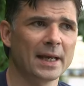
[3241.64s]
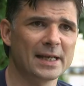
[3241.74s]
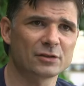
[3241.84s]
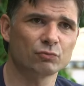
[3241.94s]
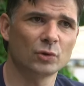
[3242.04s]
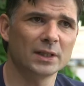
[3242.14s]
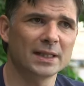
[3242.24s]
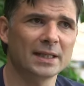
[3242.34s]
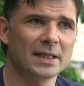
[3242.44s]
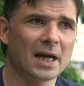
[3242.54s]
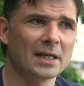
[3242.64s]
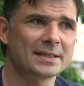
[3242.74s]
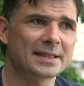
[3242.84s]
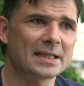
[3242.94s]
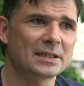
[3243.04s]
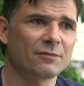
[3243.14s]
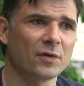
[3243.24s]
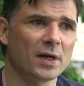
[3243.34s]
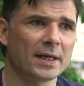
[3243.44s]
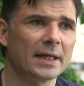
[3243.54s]
it's really
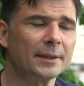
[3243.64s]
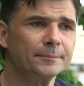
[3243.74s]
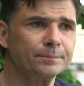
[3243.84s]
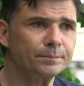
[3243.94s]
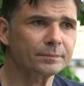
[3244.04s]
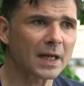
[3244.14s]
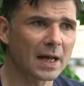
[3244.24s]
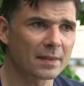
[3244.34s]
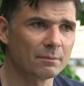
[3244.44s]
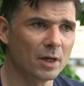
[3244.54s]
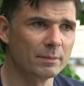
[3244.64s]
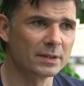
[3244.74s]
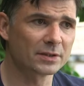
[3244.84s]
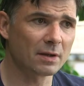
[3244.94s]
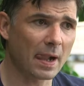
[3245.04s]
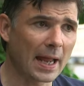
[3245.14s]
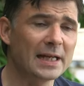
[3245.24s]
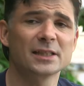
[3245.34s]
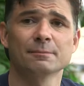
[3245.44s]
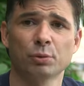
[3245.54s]
identifying at the moment,
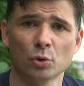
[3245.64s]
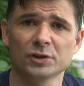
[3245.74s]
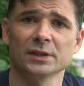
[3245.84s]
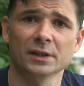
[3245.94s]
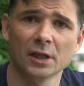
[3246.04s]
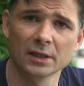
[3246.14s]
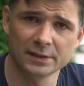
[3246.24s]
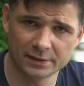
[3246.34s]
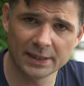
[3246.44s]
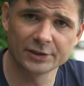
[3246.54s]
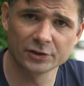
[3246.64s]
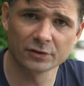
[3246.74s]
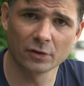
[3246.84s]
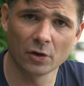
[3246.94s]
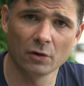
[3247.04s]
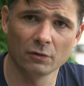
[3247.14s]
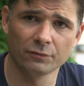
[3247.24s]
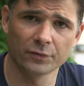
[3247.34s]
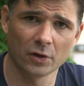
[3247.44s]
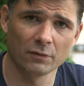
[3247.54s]
supporting the early stages
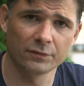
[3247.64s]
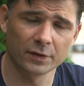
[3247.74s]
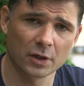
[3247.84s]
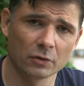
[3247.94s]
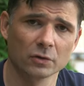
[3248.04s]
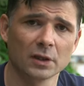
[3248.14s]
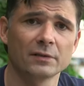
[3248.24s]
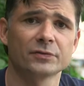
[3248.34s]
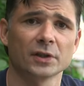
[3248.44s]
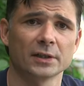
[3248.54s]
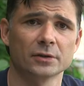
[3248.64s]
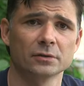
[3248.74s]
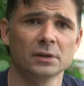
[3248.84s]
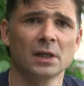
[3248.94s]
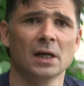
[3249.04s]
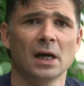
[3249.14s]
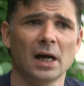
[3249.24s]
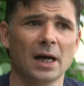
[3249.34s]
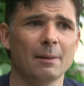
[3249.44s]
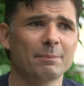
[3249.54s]
of the coral life cycle,
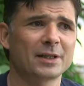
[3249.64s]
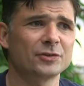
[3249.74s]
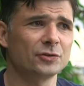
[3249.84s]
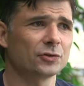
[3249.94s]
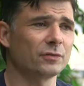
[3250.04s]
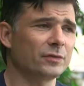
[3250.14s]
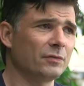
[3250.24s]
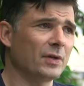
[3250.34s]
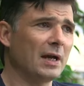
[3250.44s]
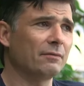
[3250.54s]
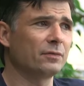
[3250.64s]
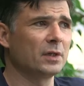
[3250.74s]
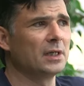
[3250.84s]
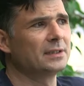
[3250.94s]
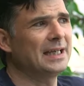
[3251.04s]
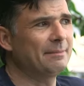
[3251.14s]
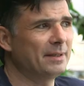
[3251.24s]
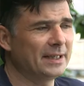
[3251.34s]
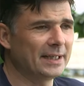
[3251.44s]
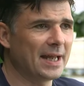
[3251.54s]
because you sort of, if you have 10
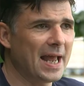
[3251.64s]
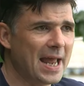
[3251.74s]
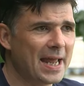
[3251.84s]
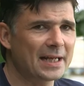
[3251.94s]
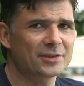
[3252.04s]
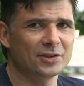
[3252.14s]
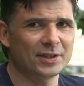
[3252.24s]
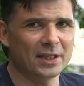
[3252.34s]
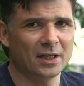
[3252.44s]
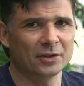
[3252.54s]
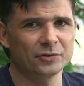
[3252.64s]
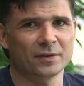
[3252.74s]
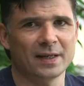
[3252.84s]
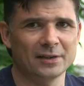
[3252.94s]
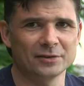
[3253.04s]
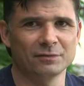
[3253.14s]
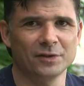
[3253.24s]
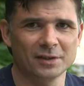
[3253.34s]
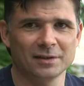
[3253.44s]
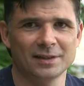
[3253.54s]
million eggs and you get 100,000
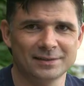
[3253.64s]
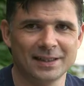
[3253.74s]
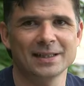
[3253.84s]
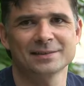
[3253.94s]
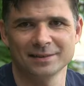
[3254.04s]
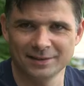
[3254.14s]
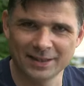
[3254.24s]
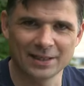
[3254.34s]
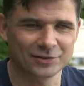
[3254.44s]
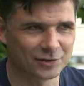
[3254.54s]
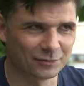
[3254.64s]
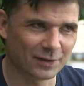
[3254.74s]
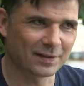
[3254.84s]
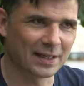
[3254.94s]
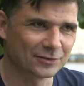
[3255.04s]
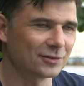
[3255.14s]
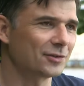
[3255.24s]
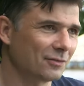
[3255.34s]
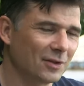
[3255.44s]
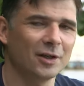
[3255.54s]
fertilized eggs and you get sort of 1,000
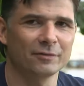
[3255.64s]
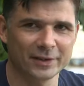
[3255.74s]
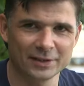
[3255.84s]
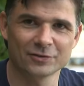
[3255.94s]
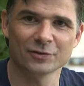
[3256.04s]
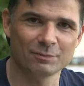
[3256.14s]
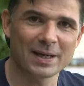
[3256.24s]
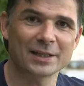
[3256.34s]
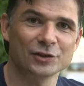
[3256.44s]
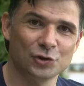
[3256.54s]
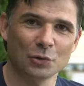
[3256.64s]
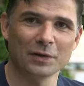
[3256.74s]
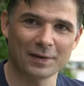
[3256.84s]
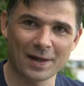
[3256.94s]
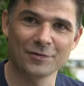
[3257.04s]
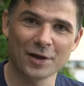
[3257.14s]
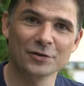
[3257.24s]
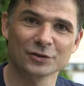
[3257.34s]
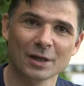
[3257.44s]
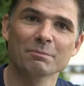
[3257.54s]
sort of larvae, and sort of making sure that
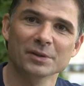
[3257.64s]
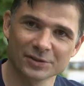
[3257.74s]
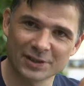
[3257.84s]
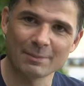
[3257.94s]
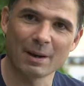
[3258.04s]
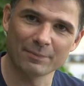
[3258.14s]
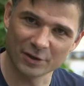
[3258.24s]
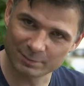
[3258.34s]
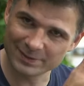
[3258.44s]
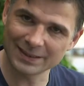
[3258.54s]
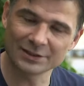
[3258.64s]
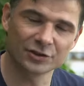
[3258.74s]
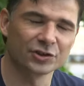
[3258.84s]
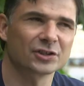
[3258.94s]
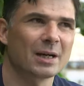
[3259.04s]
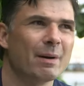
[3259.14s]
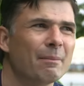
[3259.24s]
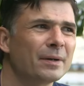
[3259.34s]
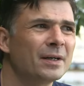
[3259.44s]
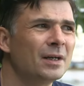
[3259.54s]
those numbers come up, those percentages come
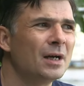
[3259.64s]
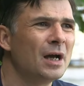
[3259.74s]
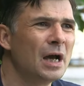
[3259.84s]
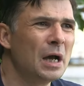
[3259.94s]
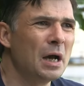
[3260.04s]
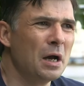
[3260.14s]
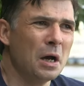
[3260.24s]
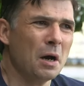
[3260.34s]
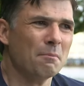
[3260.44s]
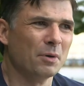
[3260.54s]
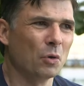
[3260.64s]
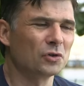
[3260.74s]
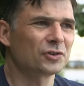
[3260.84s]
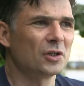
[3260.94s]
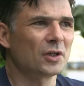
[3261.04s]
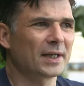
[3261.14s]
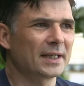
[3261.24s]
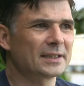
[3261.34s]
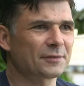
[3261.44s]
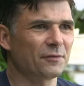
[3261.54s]
up. But also
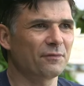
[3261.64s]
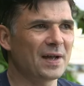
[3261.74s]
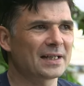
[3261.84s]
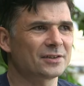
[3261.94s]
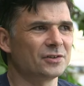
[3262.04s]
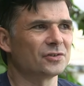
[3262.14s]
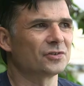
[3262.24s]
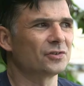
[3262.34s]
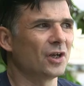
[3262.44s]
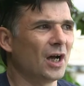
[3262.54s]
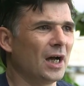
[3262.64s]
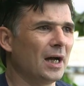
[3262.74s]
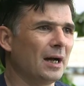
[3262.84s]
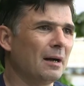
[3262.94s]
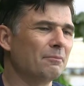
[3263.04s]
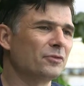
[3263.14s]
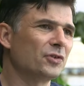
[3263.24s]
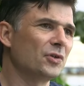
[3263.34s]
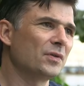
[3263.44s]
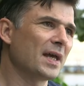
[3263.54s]
looking at different factors.
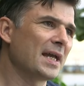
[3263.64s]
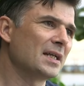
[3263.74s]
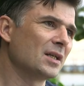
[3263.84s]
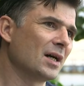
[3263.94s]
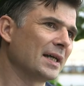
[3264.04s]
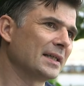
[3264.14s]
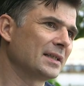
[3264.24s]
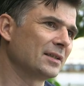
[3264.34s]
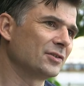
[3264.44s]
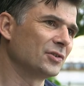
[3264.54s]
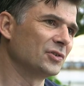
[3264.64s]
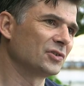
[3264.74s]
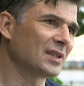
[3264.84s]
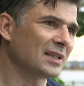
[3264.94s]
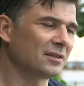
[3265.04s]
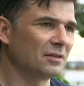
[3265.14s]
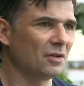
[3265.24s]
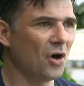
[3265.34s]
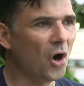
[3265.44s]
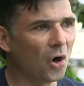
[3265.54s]
Do they like to
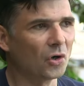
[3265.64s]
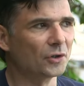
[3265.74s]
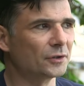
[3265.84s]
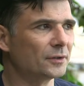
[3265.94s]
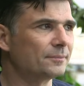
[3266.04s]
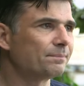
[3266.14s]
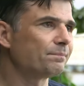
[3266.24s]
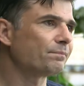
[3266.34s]
settle on